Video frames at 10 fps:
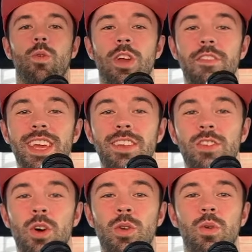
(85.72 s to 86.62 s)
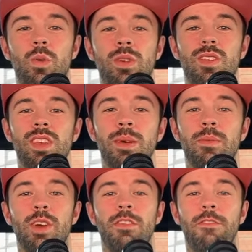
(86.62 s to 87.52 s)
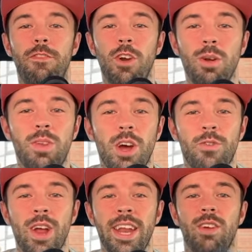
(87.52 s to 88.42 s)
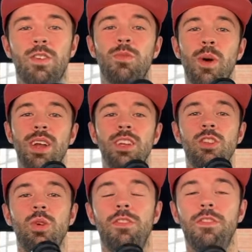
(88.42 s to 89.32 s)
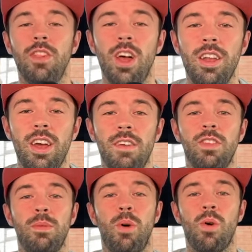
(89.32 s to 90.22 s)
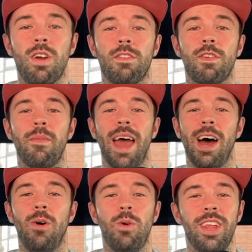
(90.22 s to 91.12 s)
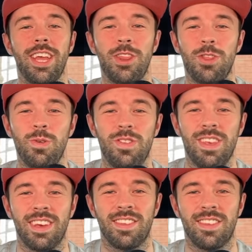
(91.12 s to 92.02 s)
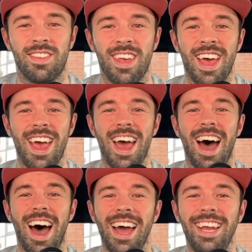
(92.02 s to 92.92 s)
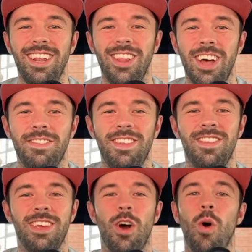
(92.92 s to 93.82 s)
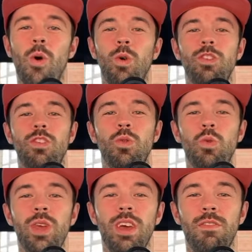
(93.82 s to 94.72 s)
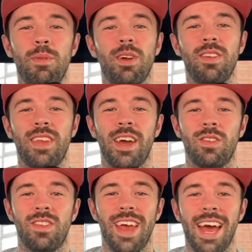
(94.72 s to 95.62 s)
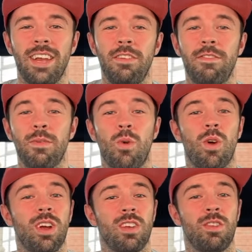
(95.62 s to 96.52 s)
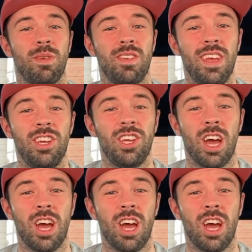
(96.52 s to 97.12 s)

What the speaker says: Rivian's own Wasim confirmed on Reddit, responding to a flood of support from owl enthusiasts. I'd love to see a whole suite of bird sounds added for more customization